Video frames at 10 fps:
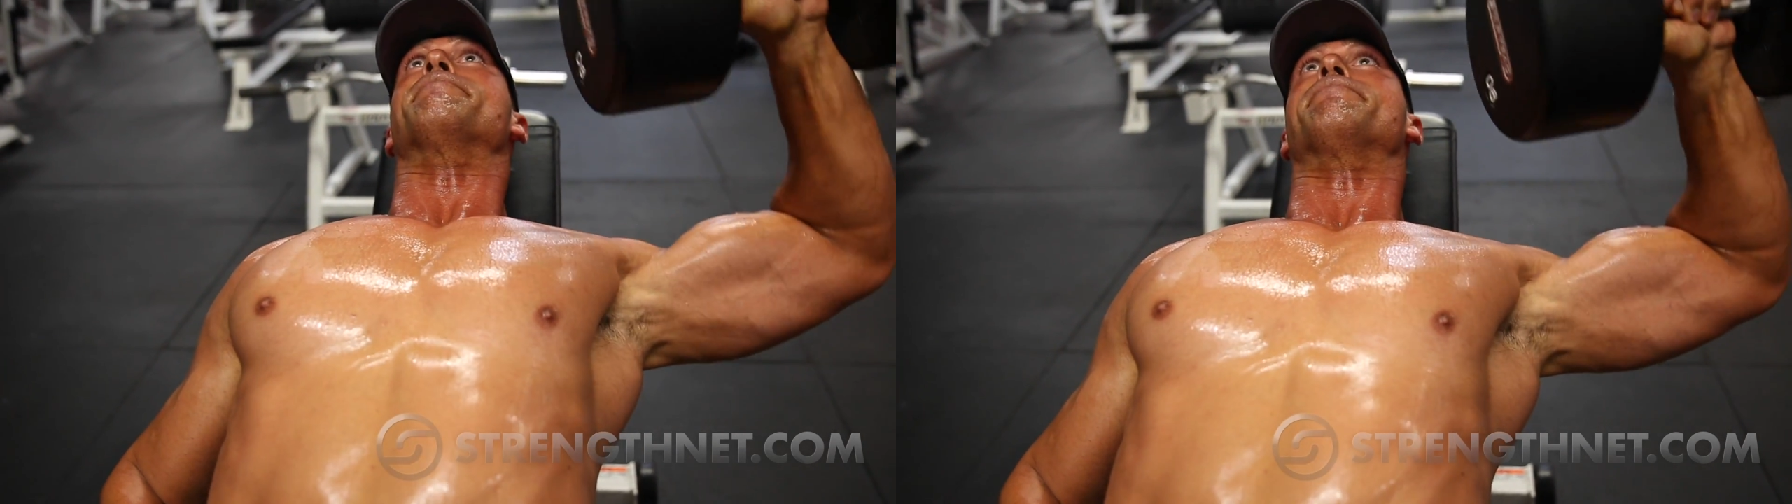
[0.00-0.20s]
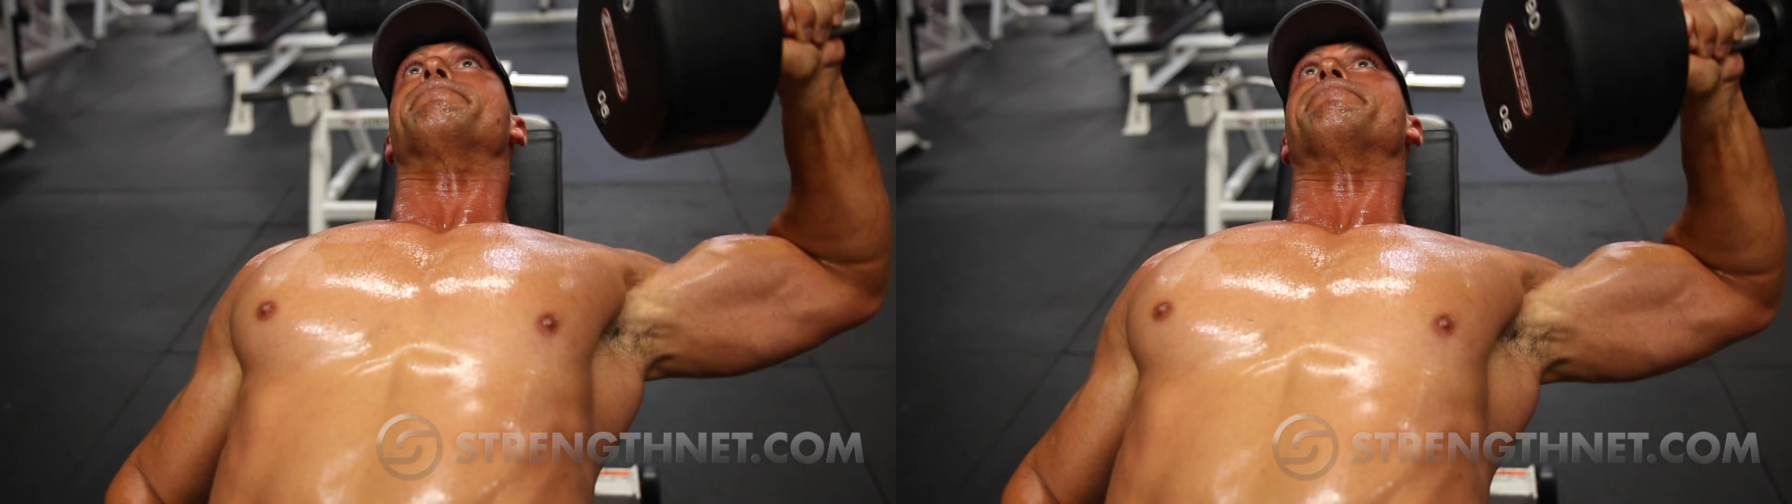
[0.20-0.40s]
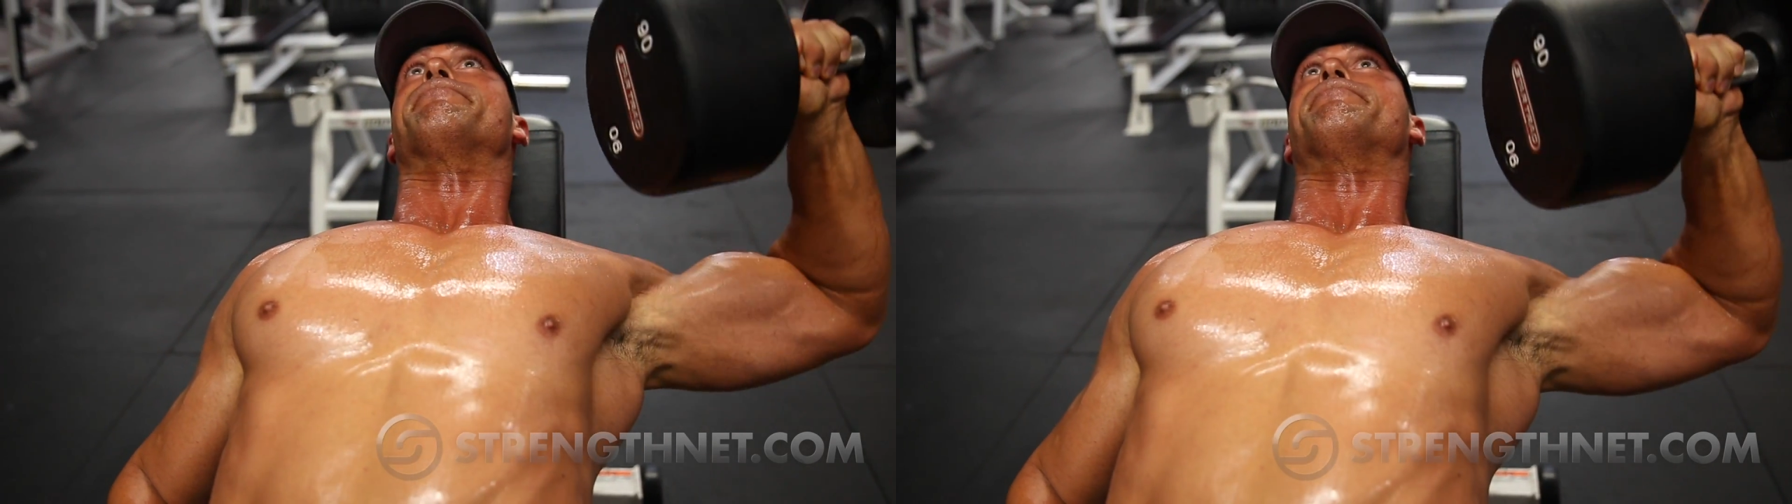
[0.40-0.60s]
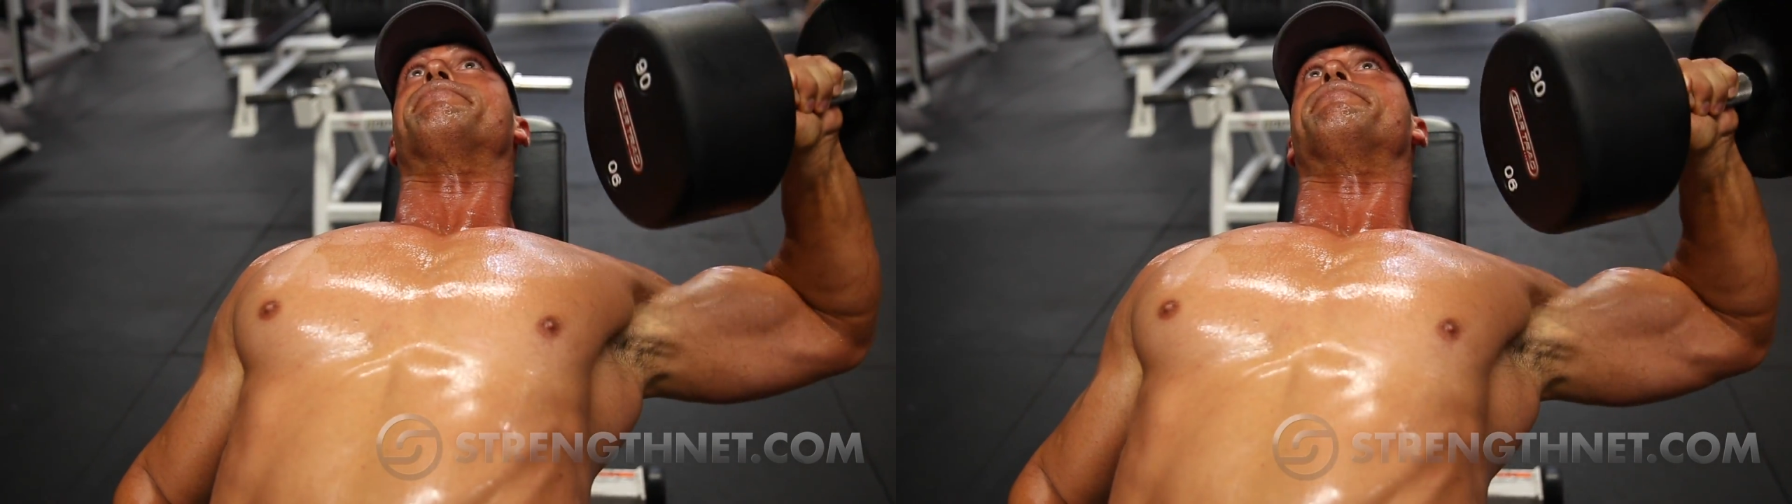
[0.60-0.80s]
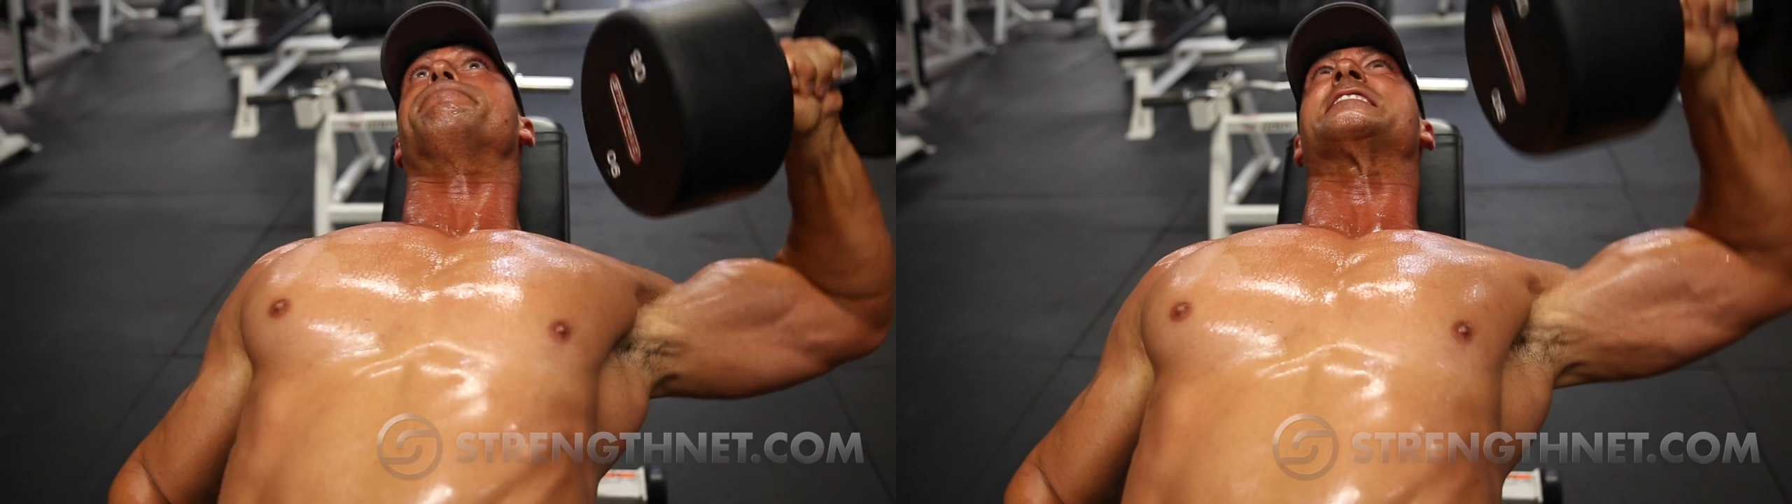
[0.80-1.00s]
making
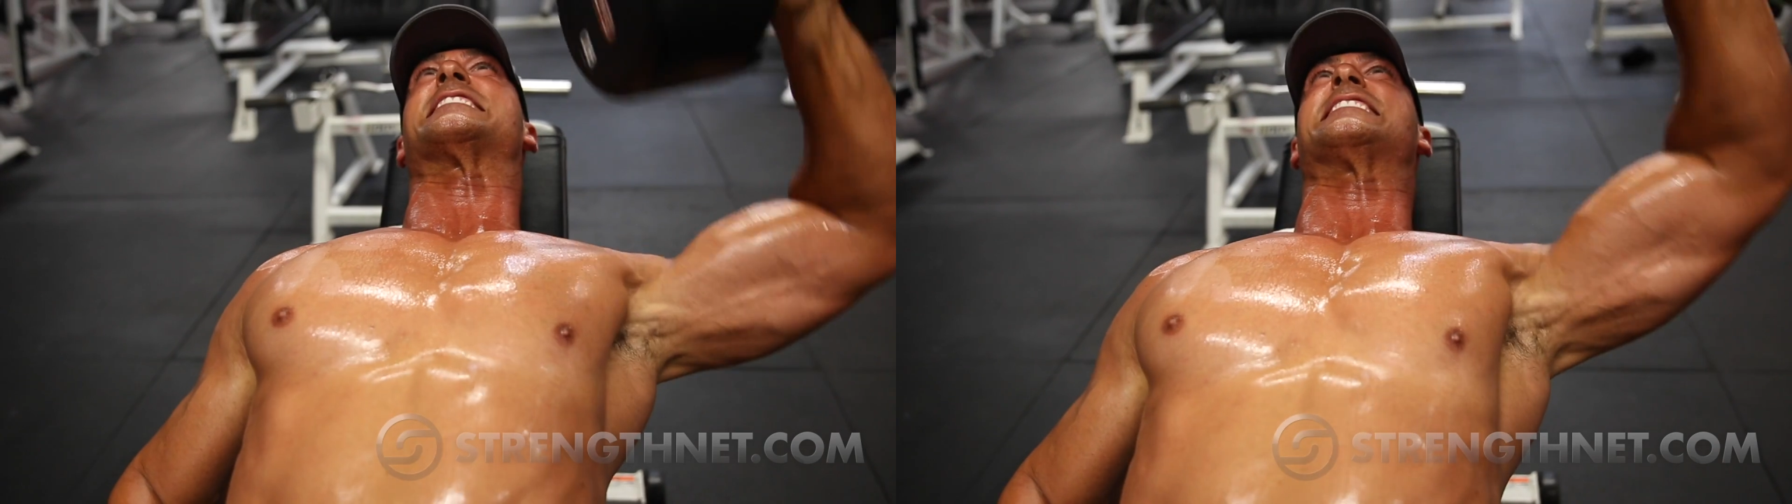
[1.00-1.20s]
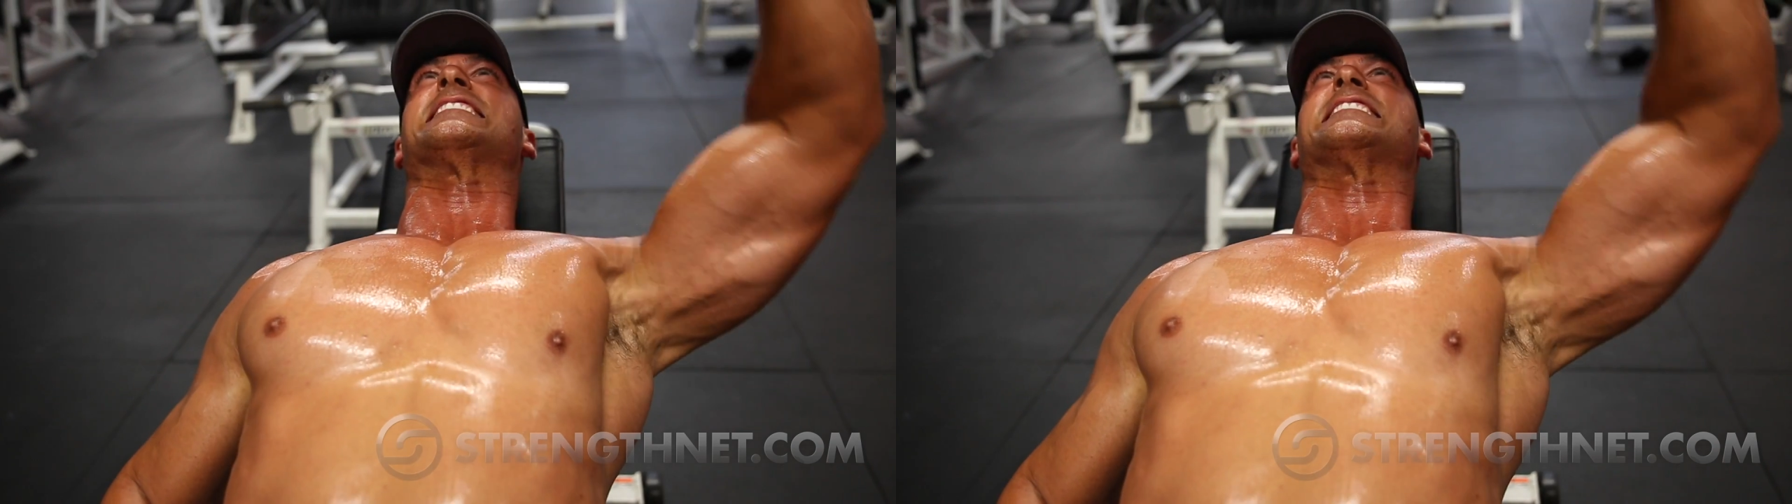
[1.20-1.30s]
great gains,